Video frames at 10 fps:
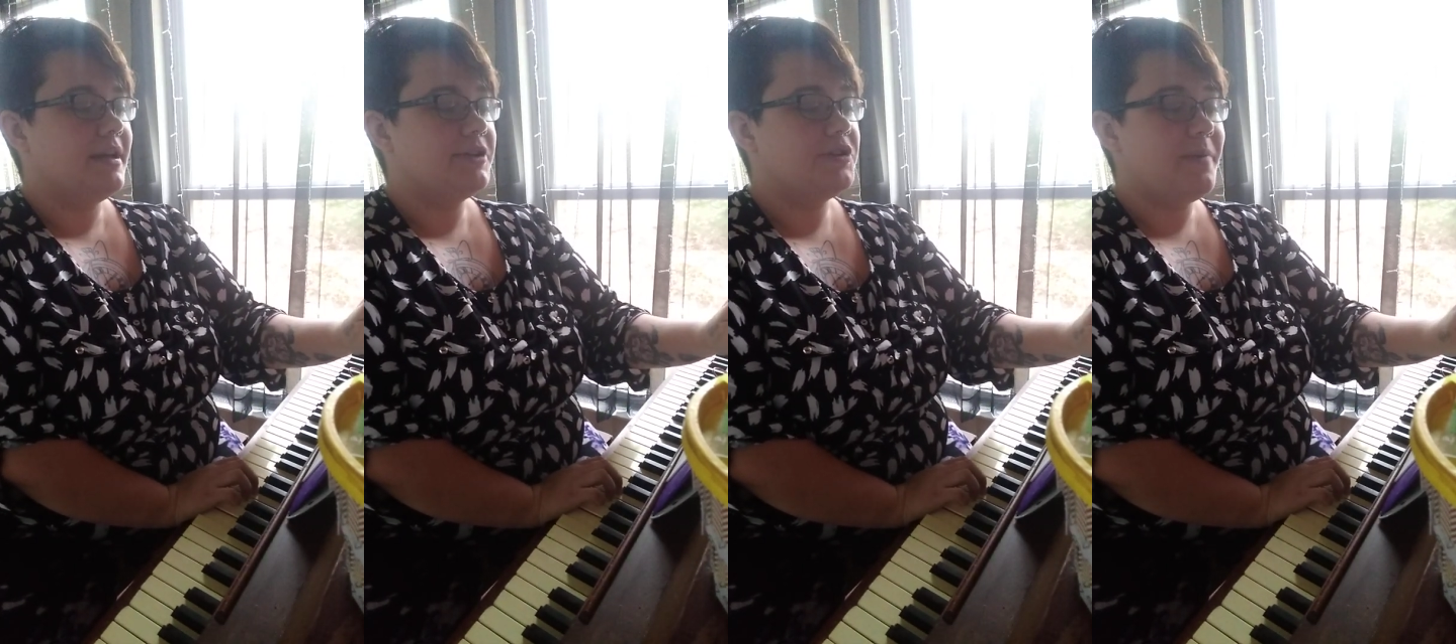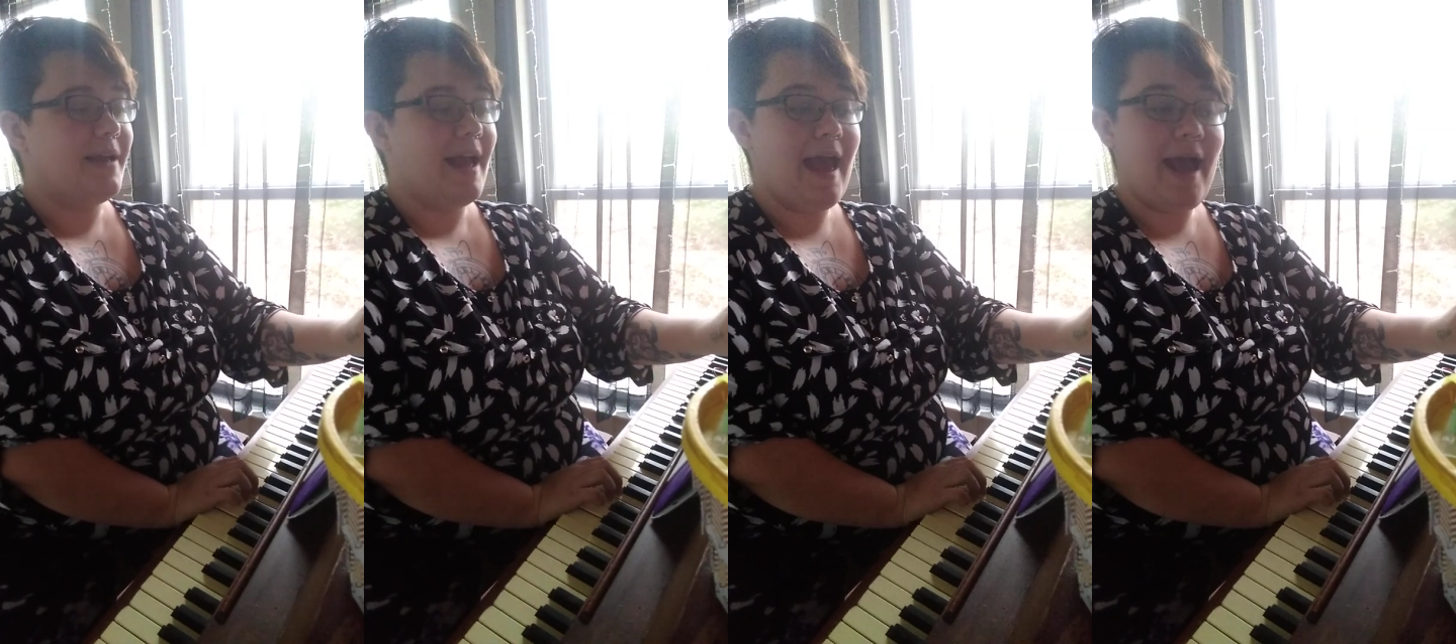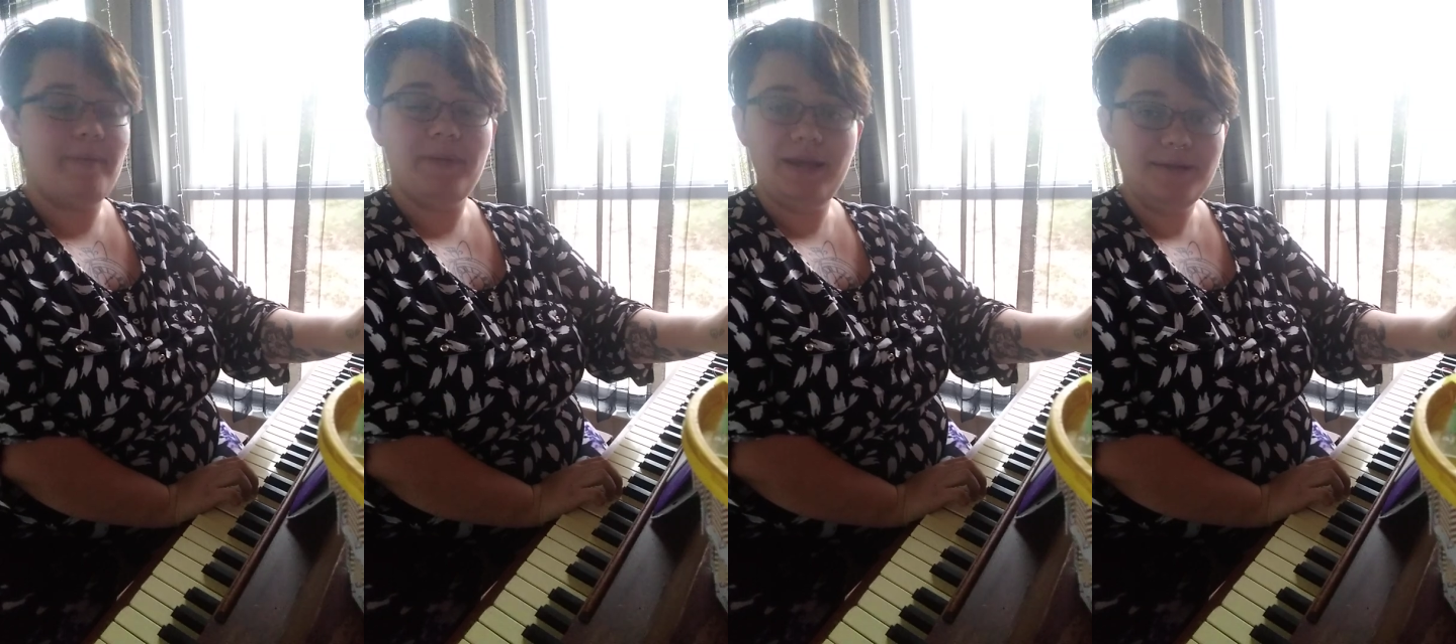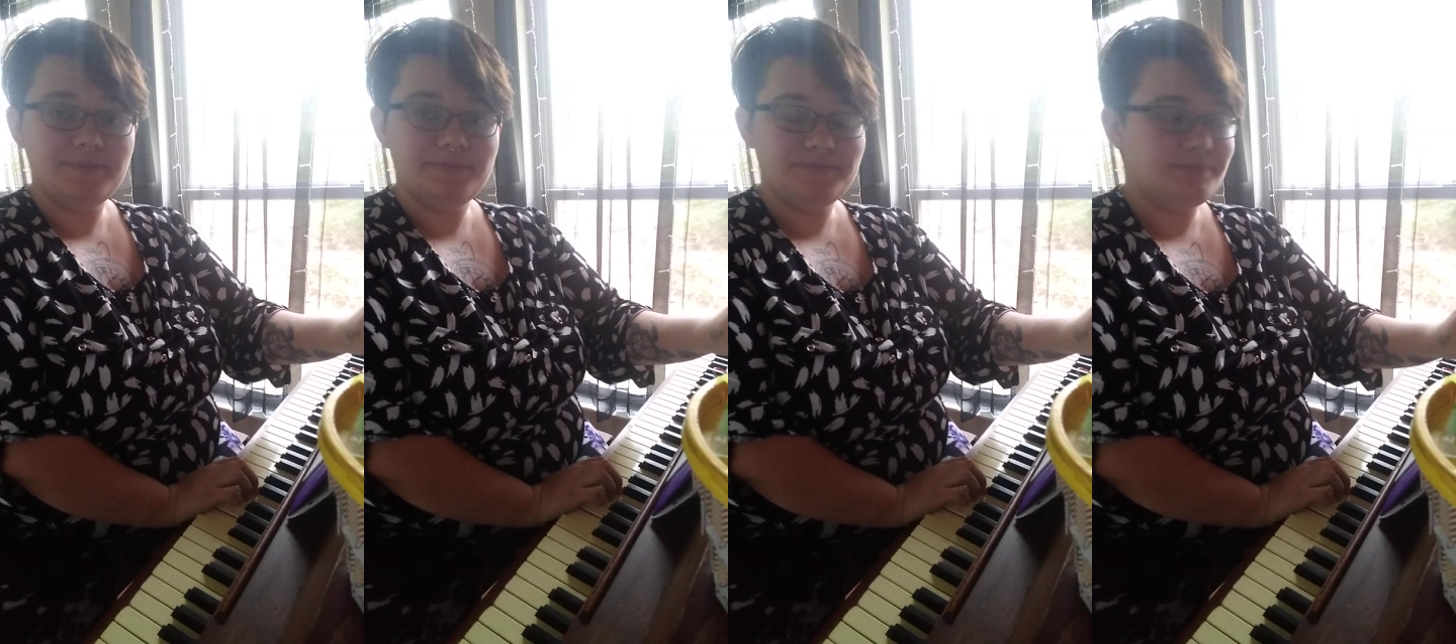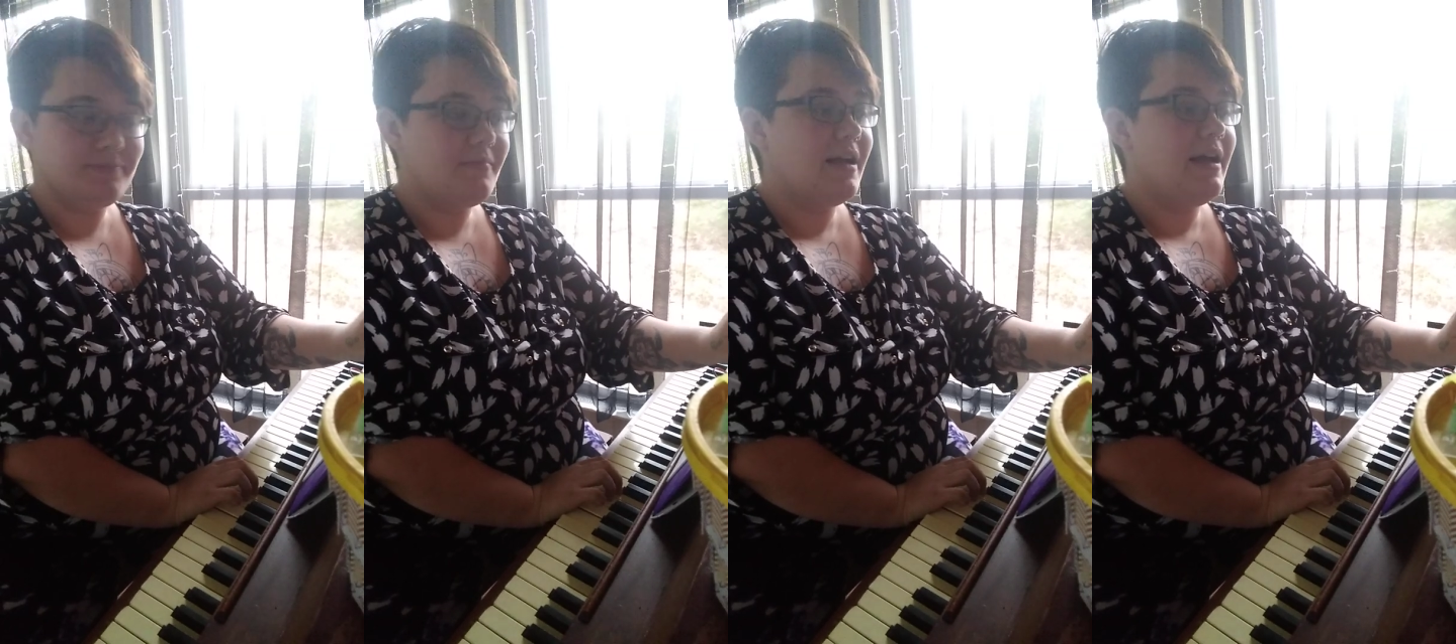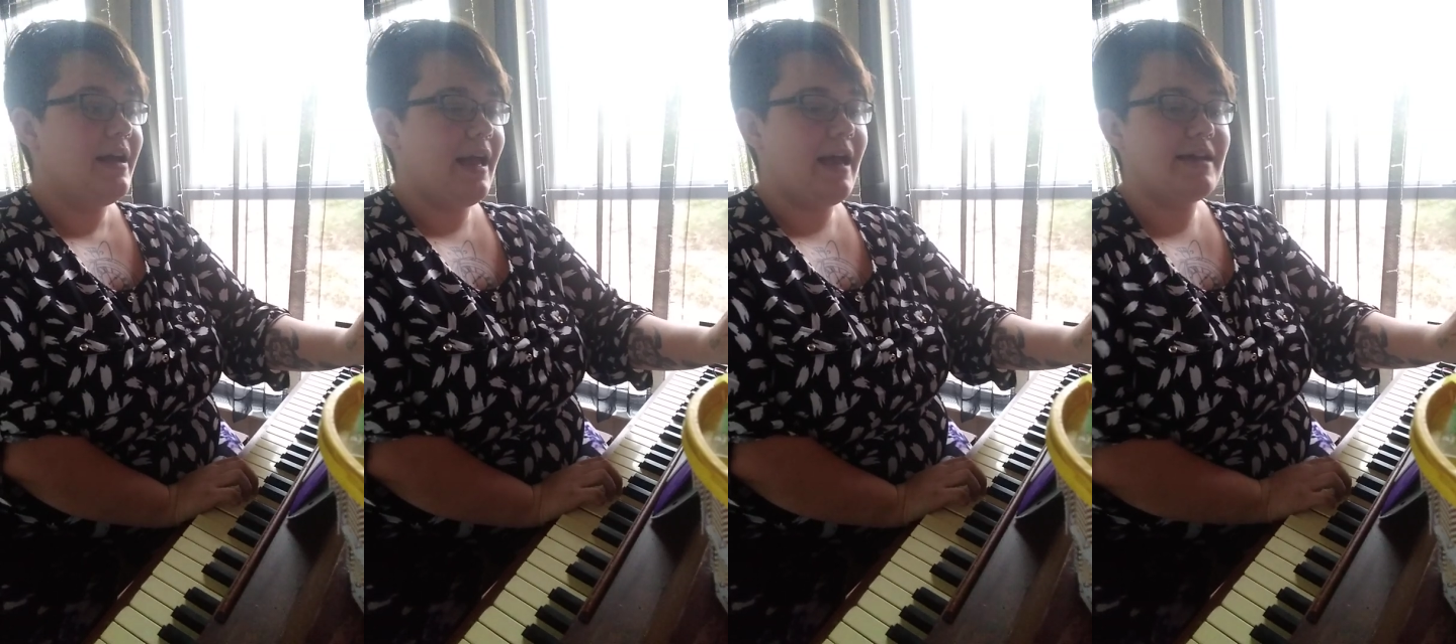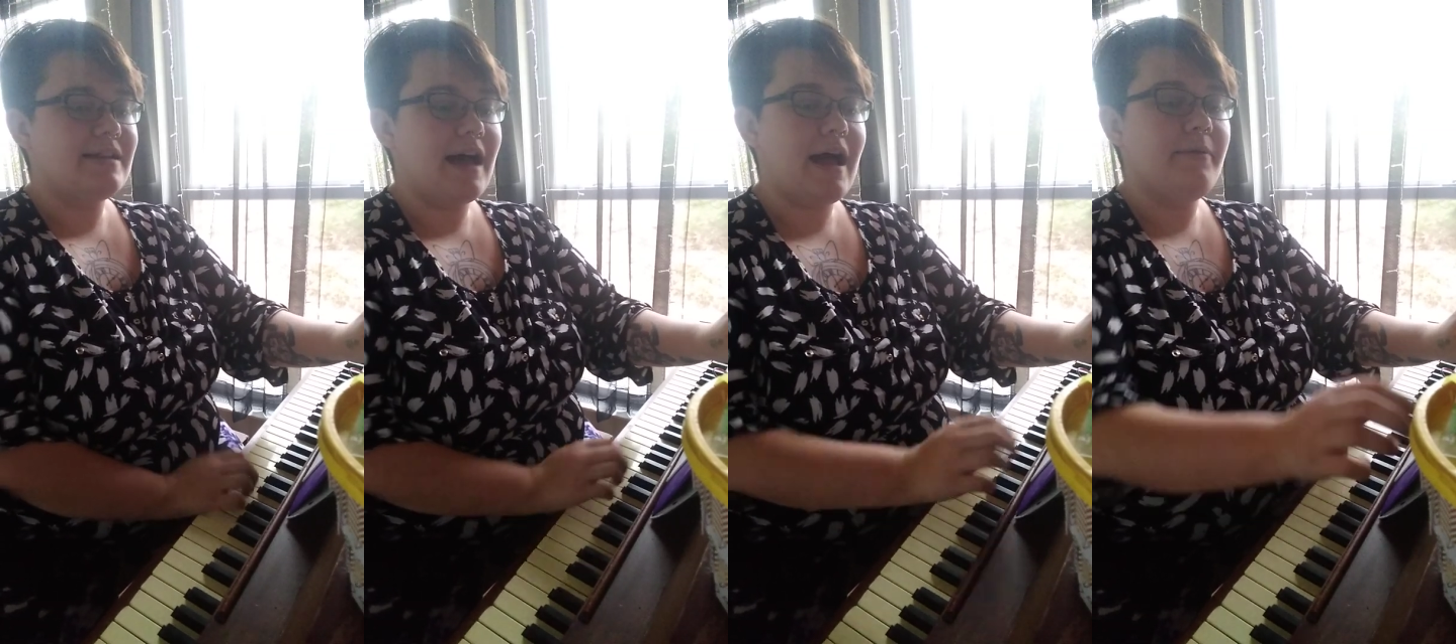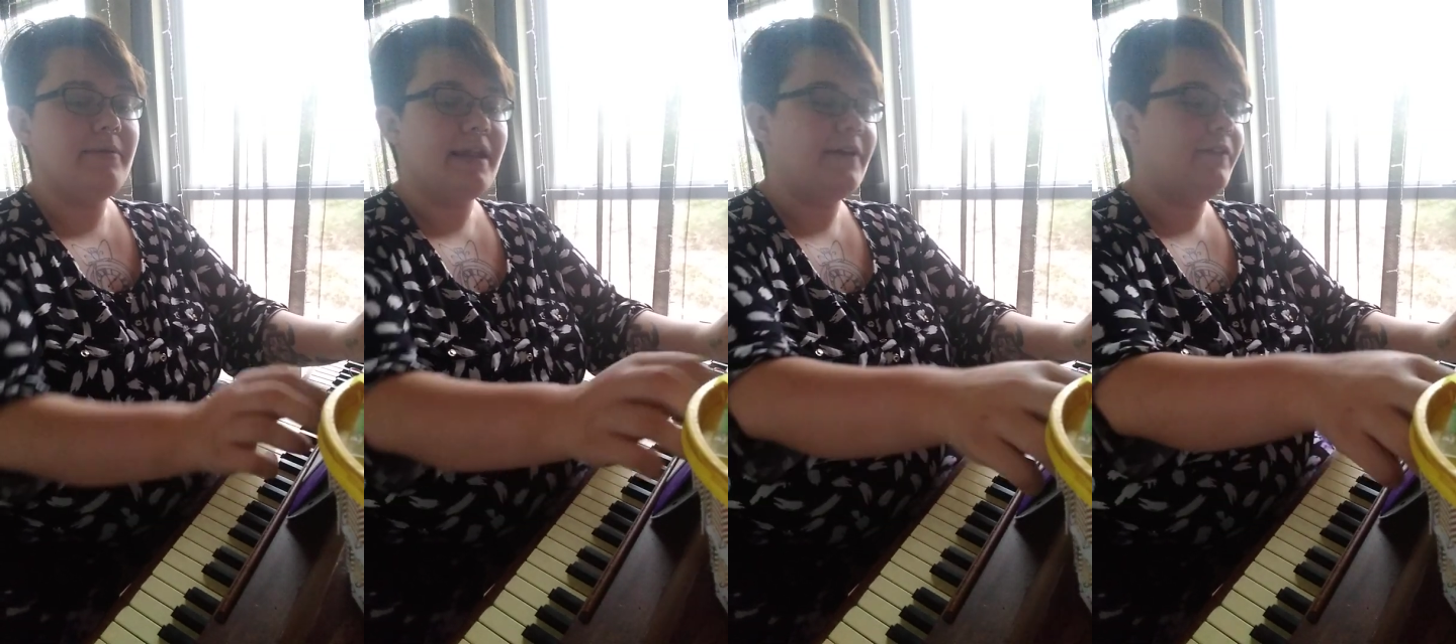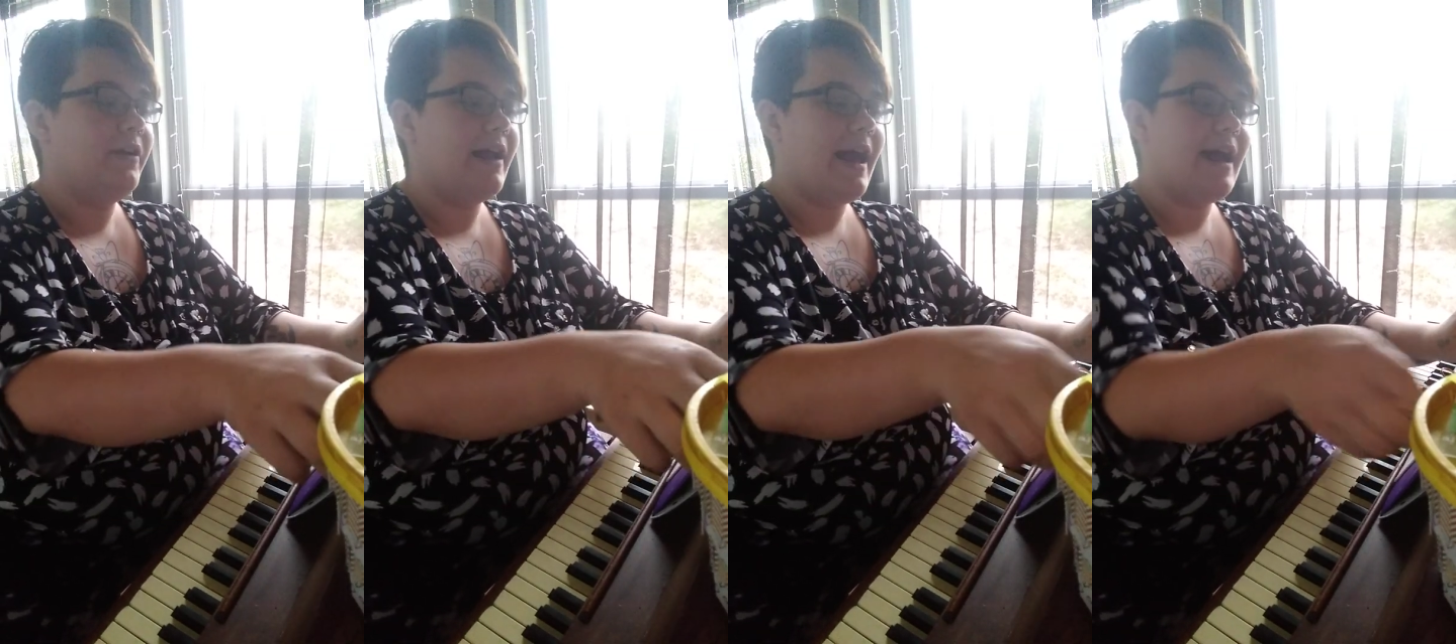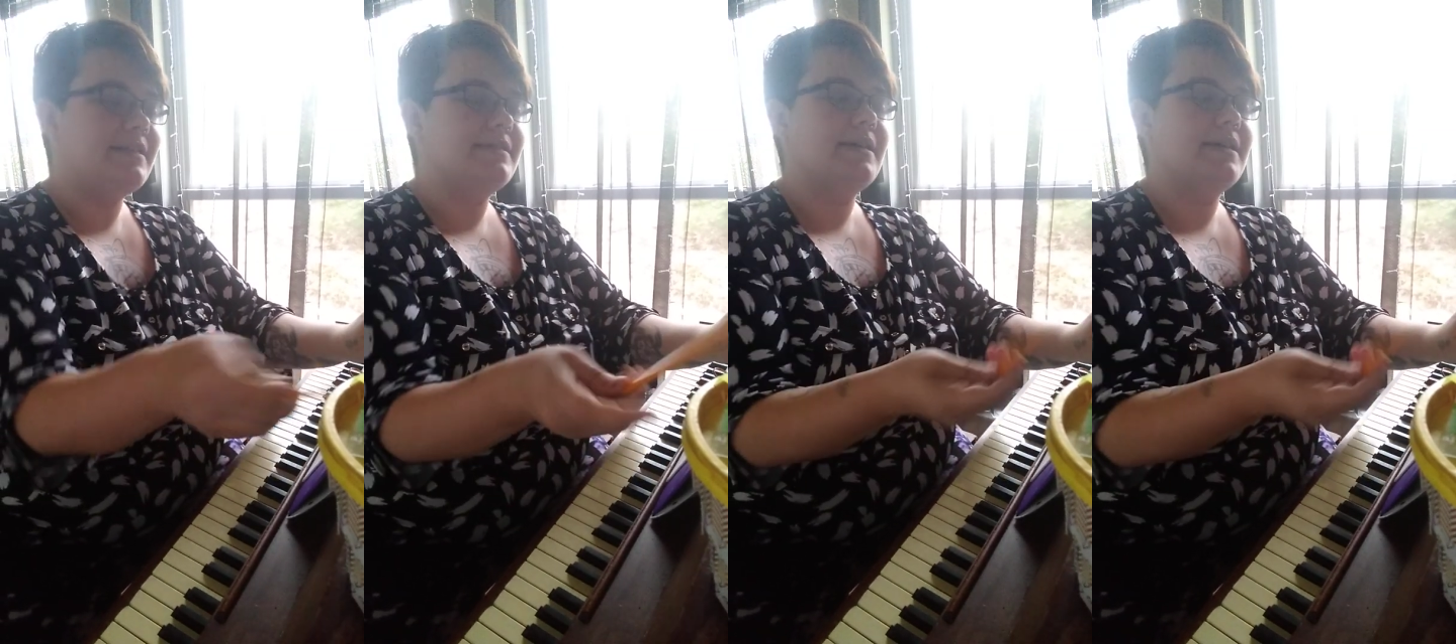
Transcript: It should be happy. And I would like for you to add